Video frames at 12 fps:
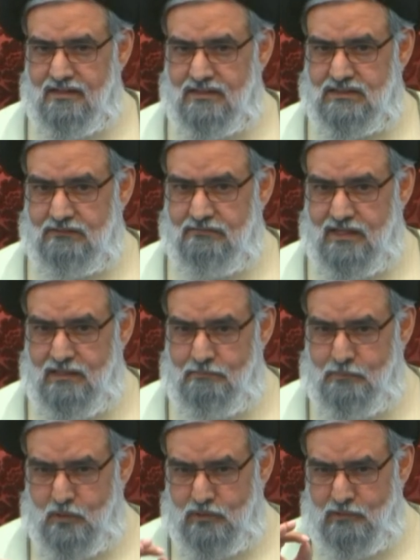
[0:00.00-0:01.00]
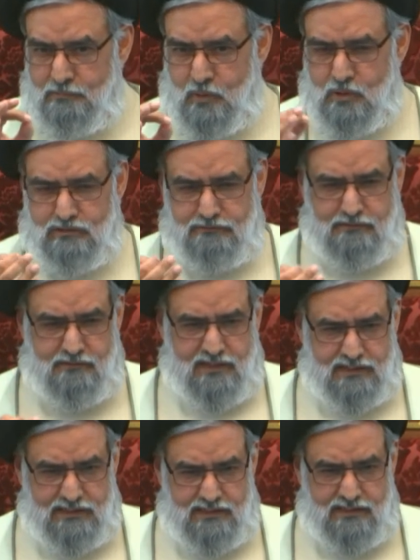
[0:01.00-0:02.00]
It's a very important point of our
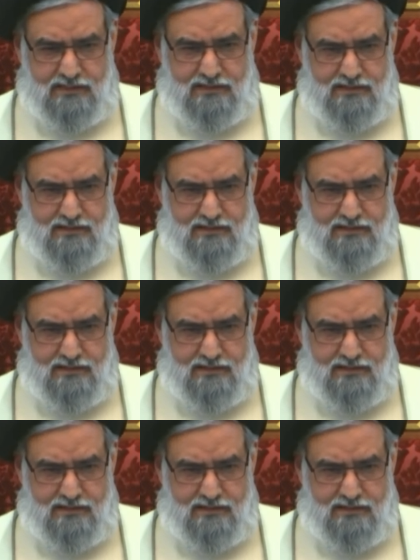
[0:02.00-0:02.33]
aqidah.